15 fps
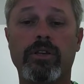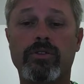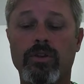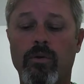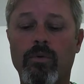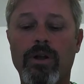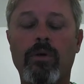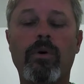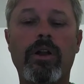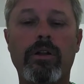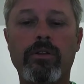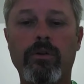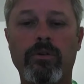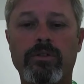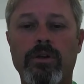So what I
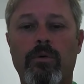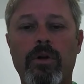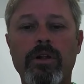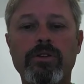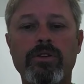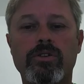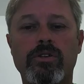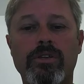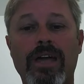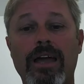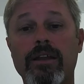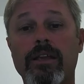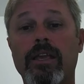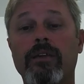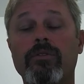want to do is I want to just
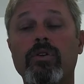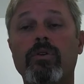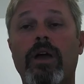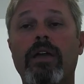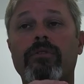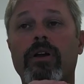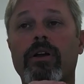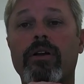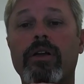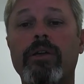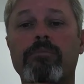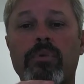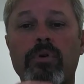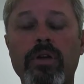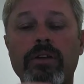kind of give you a
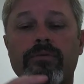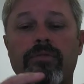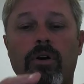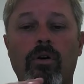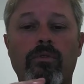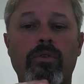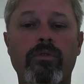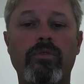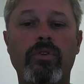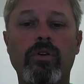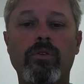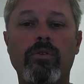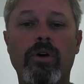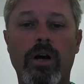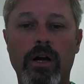very brief
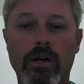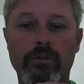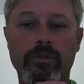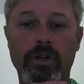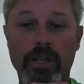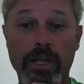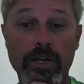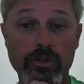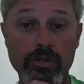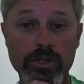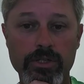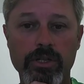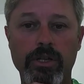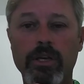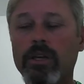overview of
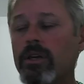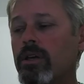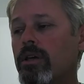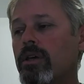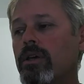electricity.